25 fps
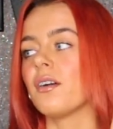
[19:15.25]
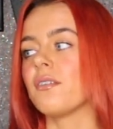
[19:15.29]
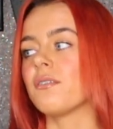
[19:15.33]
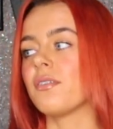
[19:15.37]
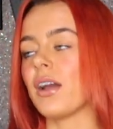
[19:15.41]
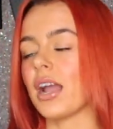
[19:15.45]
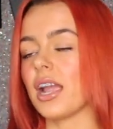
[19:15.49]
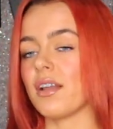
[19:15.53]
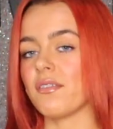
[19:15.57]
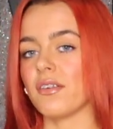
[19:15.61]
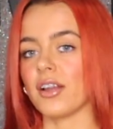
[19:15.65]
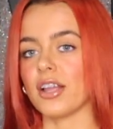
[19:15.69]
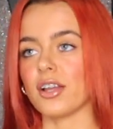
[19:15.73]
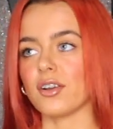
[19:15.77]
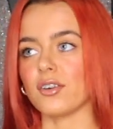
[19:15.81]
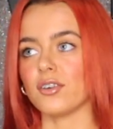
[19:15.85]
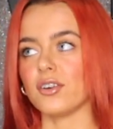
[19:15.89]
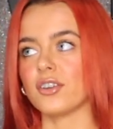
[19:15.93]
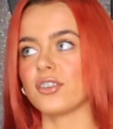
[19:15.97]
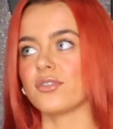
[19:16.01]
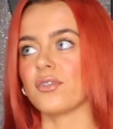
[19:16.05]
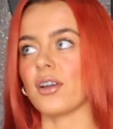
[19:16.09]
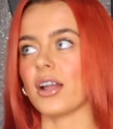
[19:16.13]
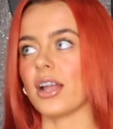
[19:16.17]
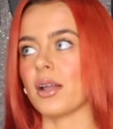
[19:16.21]
Very, very
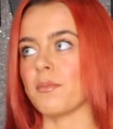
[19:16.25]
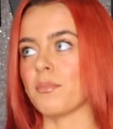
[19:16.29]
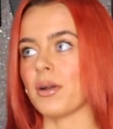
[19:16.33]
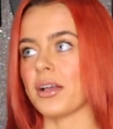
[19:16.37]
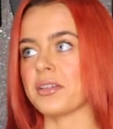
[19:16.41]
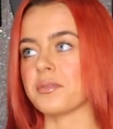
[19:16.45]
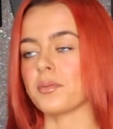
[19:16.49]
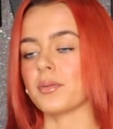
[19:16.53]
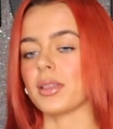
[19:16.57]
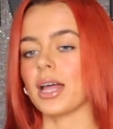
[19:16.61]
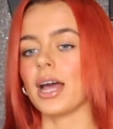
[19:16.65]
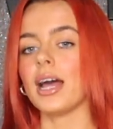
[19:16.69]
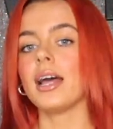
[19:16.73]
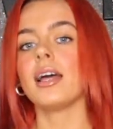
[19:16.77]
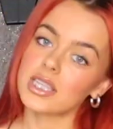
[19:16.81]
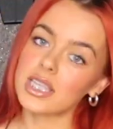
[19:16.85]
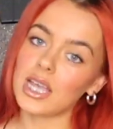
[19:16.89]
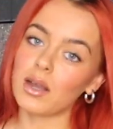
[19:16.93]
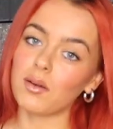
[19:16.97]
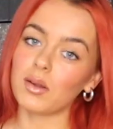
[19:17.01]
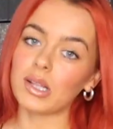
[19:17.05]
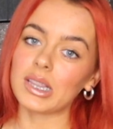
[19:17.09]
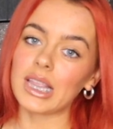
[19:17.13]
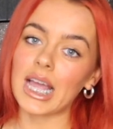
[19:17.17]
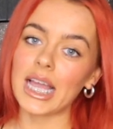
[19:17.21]
good. Very impressed with that.
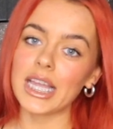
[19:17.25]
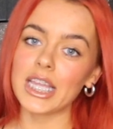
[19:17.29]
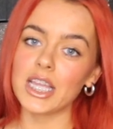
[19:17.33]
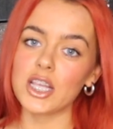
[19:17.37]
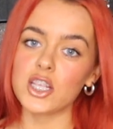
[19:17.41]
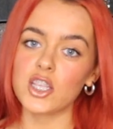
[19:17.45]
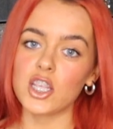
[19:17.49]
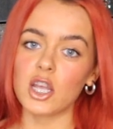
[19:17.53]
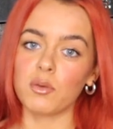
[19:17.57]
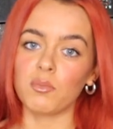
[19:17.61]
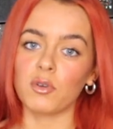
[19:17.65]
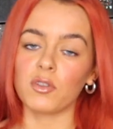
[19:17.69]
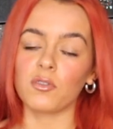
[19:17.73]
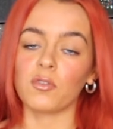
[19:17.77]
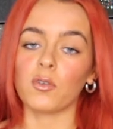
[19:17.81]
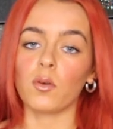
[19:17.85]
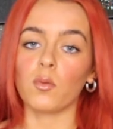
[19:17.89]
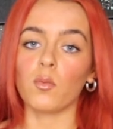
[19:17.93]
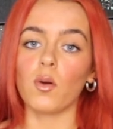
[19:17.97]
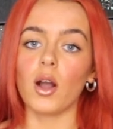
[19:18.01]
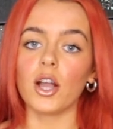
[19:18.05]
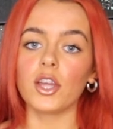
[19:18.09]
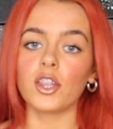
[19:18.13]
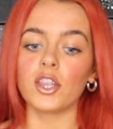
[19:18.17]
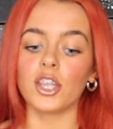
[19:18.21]
So, thank you so much for
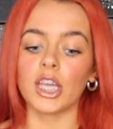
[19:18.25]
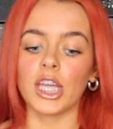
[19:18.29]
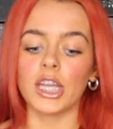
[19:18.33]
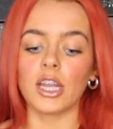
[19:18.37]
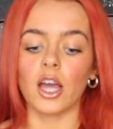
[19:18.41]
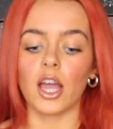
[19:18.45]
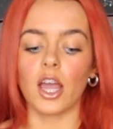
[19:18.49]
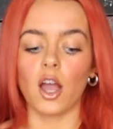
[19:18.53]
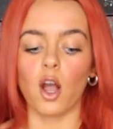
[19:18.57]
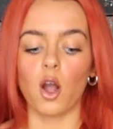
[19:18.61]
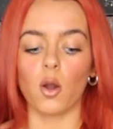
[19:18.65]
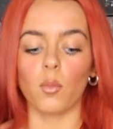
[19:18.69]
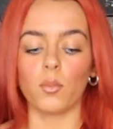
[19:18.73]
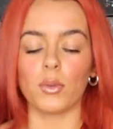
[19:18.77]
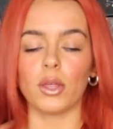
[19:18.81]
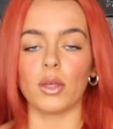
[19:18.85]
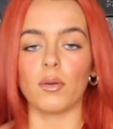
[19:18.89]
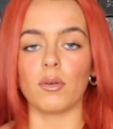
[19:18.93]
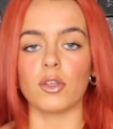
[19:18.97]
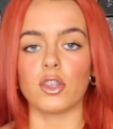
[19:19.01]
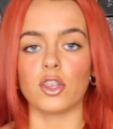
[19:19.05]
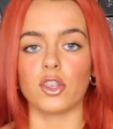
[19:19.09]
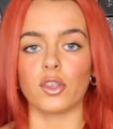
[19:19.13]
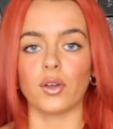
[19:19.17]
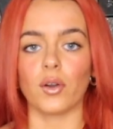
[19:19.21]
watching. I hope you
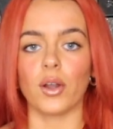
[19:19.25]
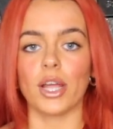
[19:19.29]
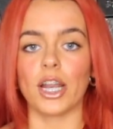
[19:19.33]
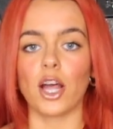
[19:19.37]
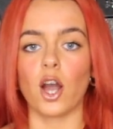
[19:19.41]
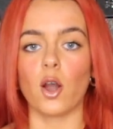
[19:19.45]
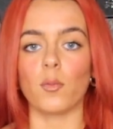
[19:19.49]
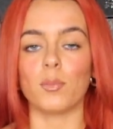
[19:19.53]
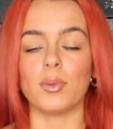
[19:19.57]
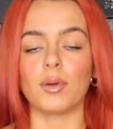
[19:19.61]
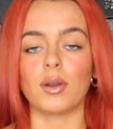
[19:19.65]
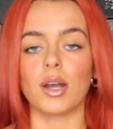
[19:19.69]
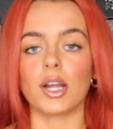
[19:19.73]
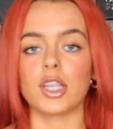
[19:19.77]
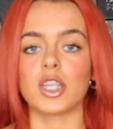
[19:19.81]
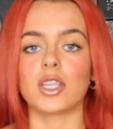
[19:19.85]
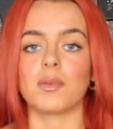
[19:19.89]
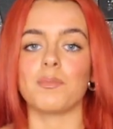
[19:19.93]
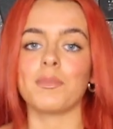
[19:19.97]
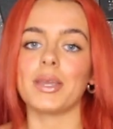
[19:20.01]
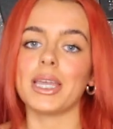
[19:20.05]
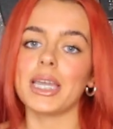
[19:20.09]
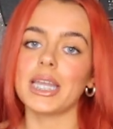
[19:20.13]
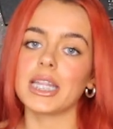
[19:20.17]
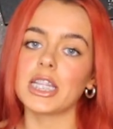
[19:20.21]
enjoyed. I hope you got
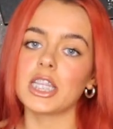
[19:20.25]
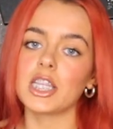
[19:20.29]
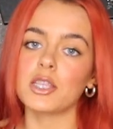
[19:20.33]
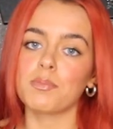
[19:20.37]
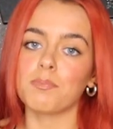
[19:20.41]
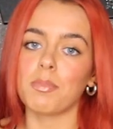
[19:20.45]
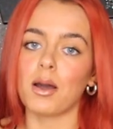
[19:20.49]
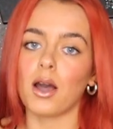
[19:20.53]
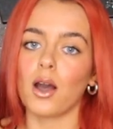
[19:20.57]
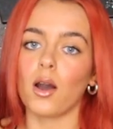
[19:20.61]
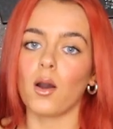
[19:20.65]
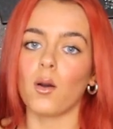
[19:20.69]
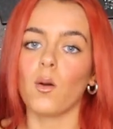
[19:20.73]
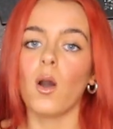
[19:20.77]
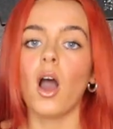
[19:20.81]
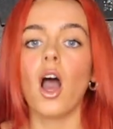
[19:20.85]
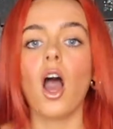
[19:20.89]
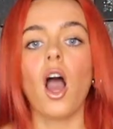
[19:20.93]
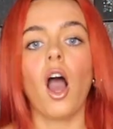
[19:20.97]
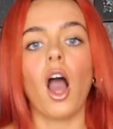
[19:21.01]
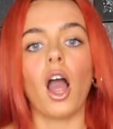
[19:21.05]
some inspo.